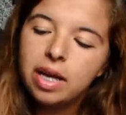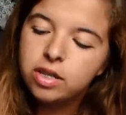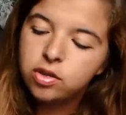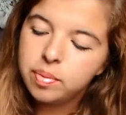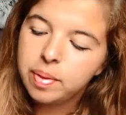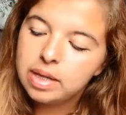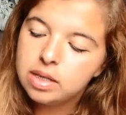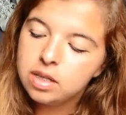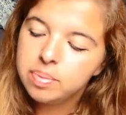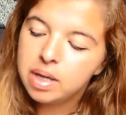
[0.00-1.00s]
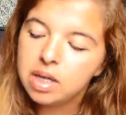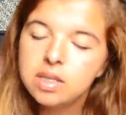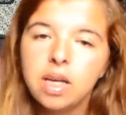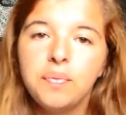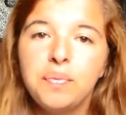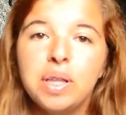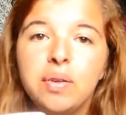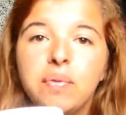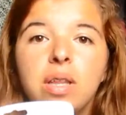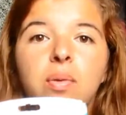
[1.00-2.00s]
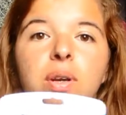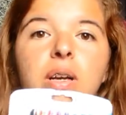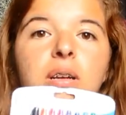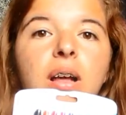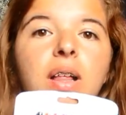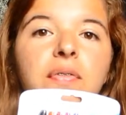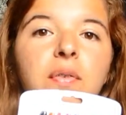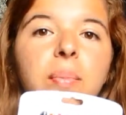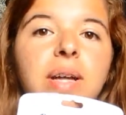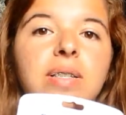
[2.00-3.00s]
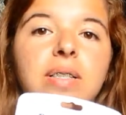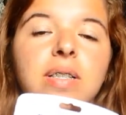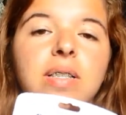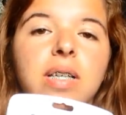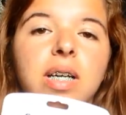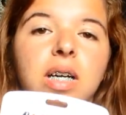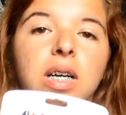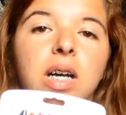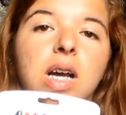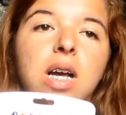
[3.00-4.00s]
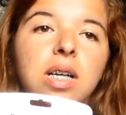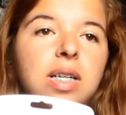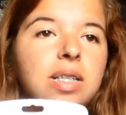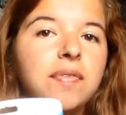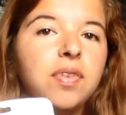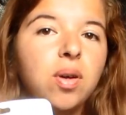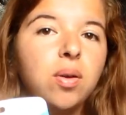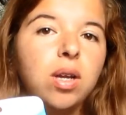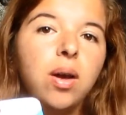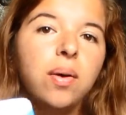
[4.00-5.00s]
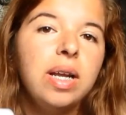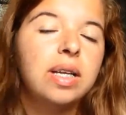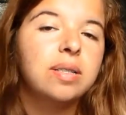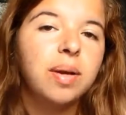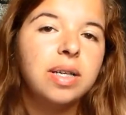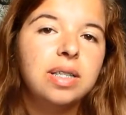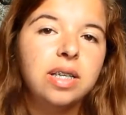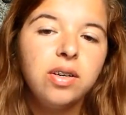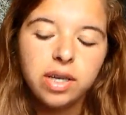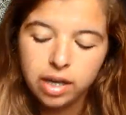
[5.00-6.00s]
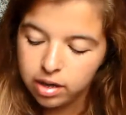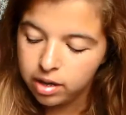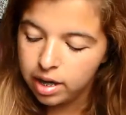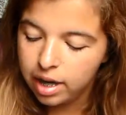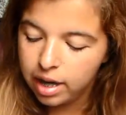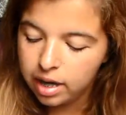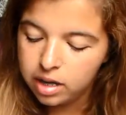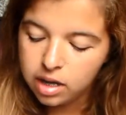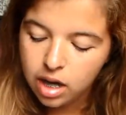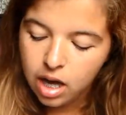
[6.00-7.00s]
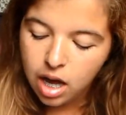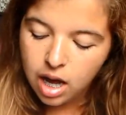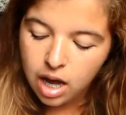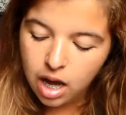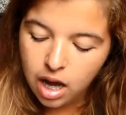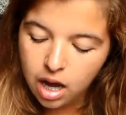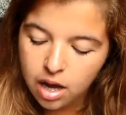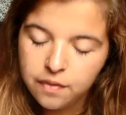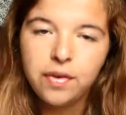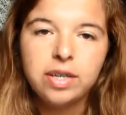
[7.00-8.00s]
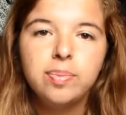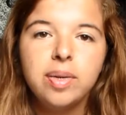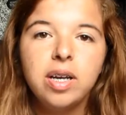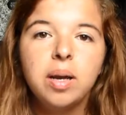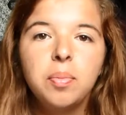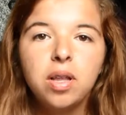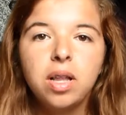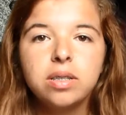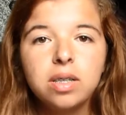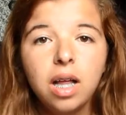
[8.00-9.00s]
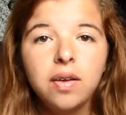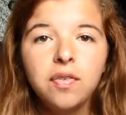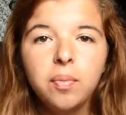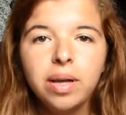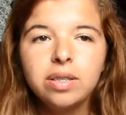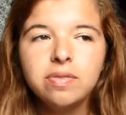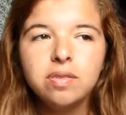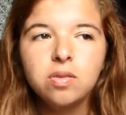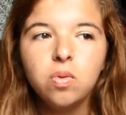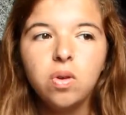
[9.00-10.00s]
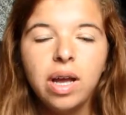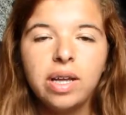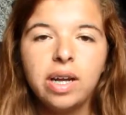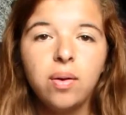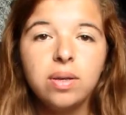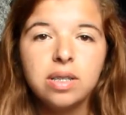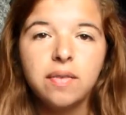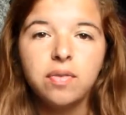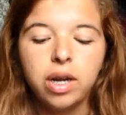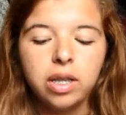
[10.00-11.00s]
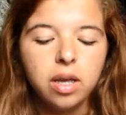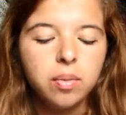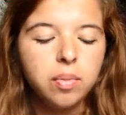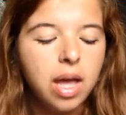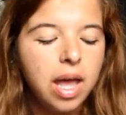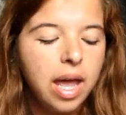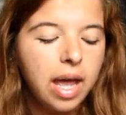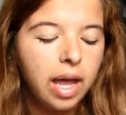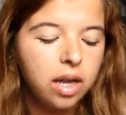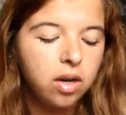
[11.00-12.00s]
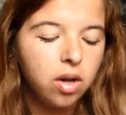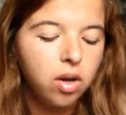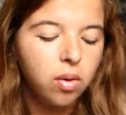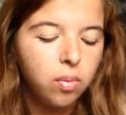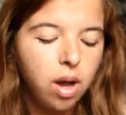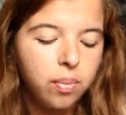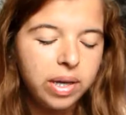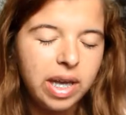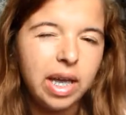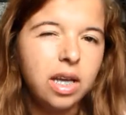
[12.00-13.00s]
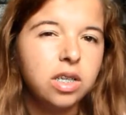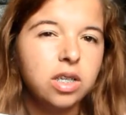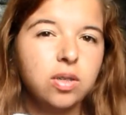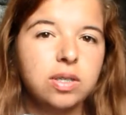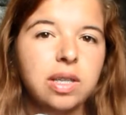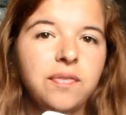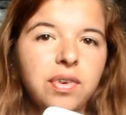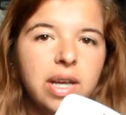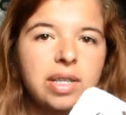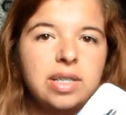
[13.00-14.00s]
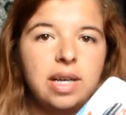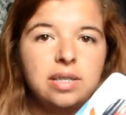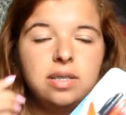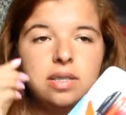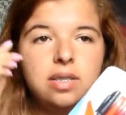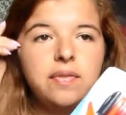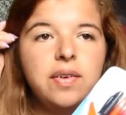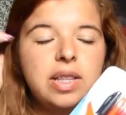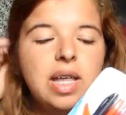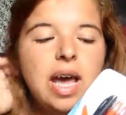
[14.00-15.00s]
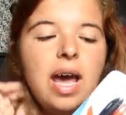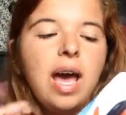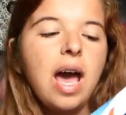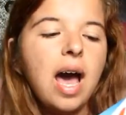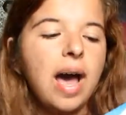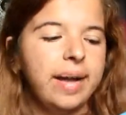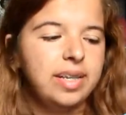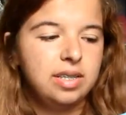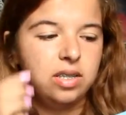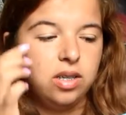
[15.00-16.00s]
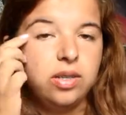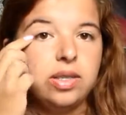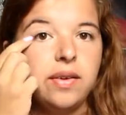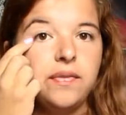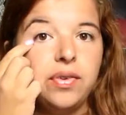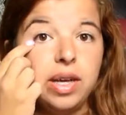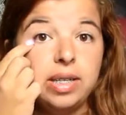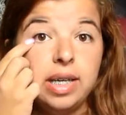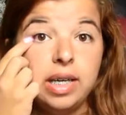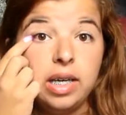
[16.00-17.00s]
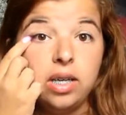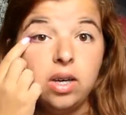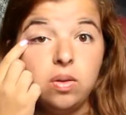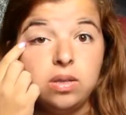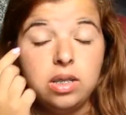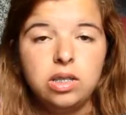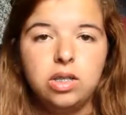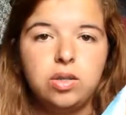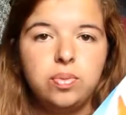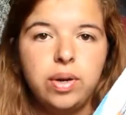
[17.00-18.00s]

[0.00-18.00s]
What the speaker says: Inkjoy pens because I really wanted colorful pens this year, because if you don't know, it is my senior year, and freshman year I bought lots of colorful pens for school, and I always loved writing them. And while we can't use them for tests and stuff like that, I can still use them for taking notes and just